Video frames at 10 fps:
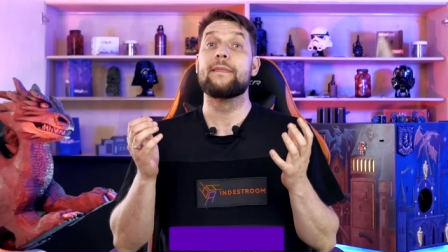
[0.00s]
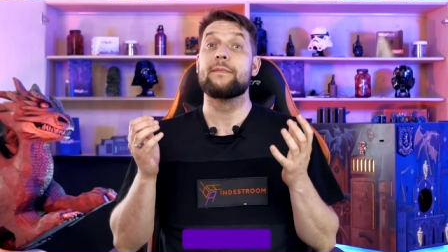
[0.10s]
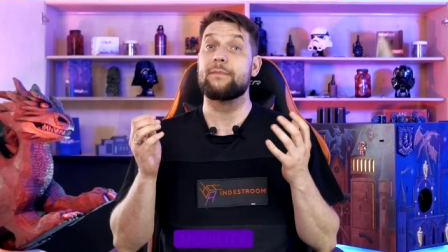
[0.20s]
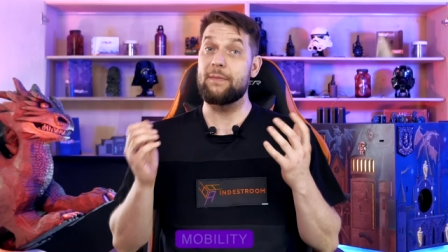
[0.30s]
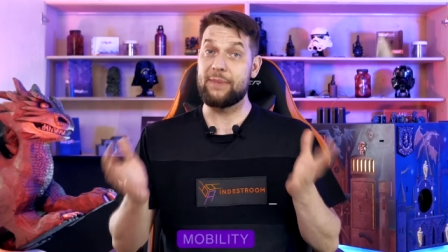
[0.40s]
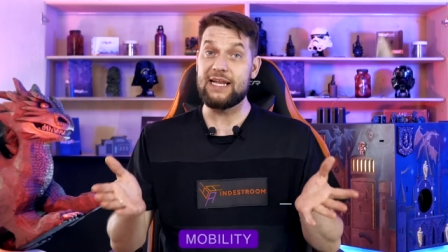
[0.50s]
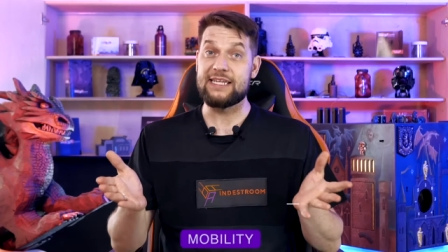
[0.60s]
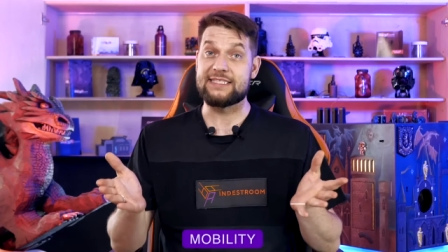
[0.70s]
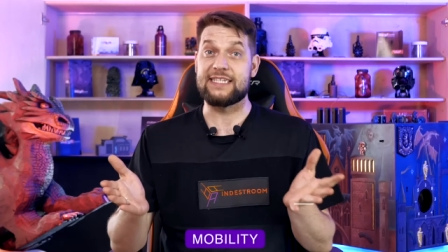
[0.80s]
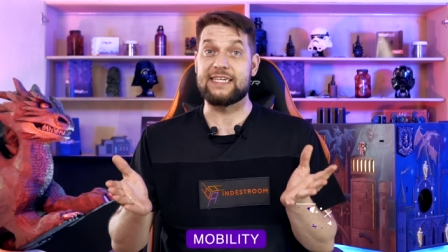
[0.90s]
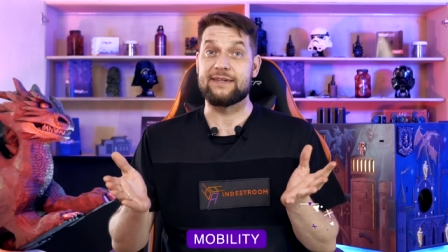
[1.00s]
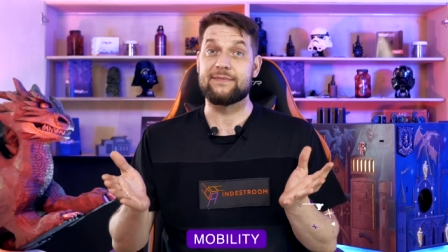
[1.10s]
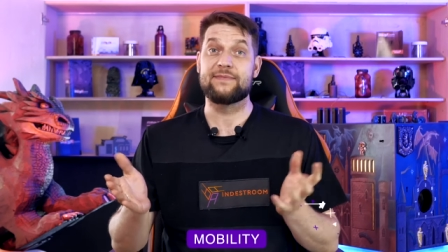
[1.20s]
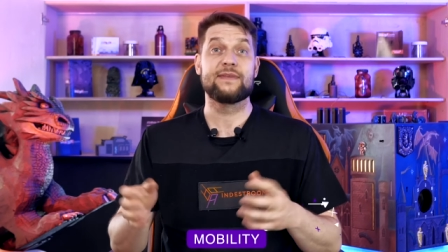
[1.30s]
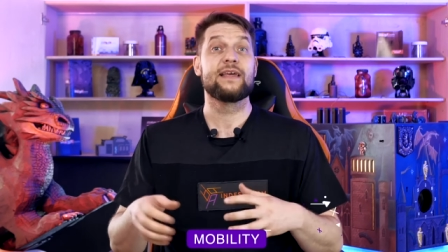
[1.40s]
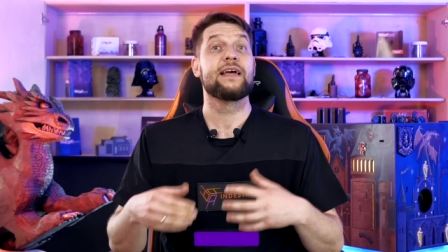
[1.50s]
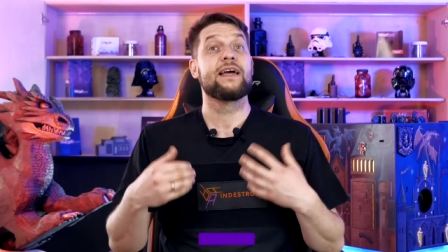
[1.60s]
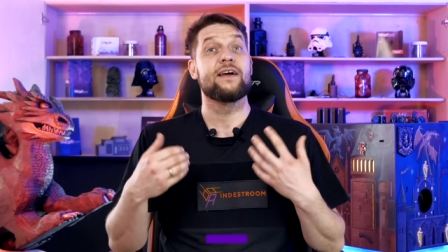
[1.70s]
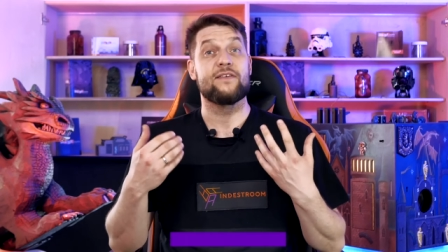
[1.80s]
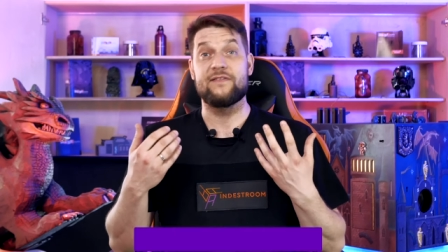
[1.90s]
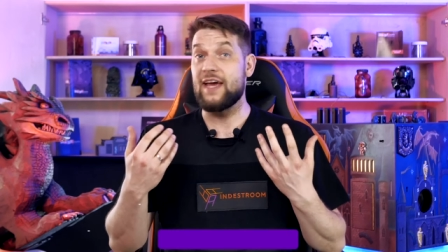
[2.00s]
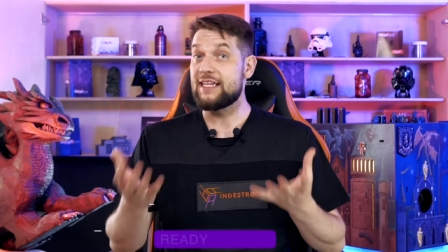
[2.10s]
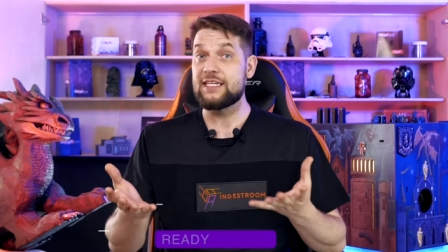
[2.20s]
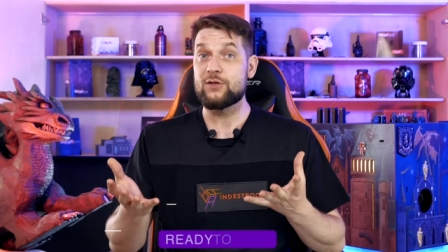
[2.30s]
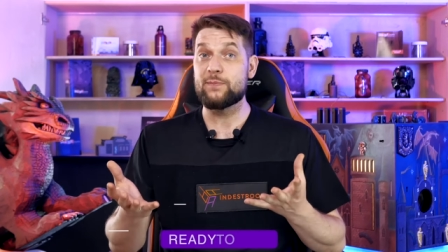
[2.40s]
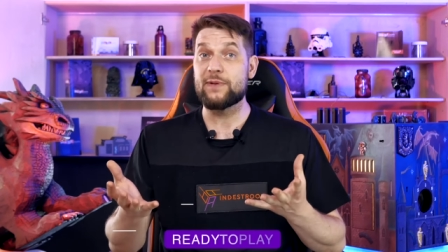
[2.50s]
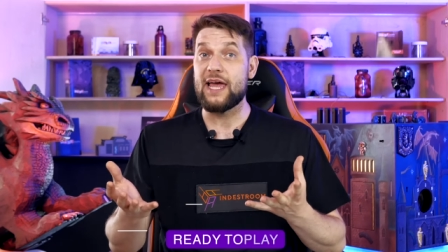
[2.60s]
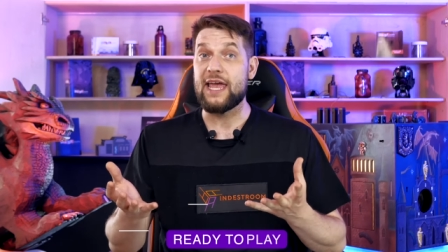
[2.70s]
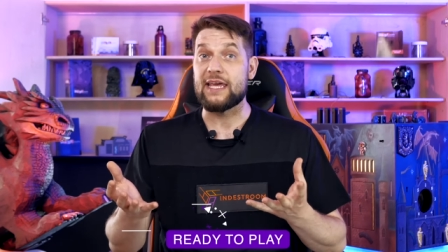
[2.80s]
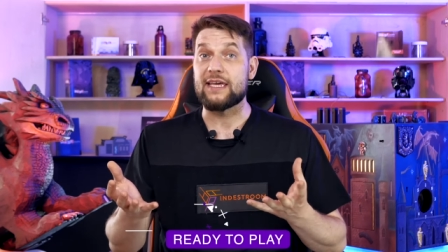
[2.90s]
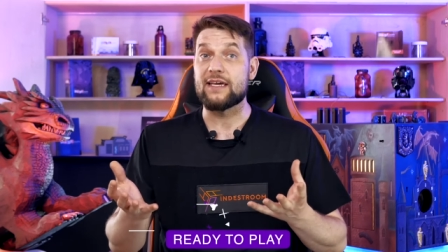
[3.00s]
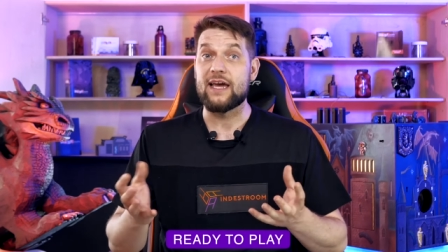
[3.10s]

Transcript: Mobility. Ready to play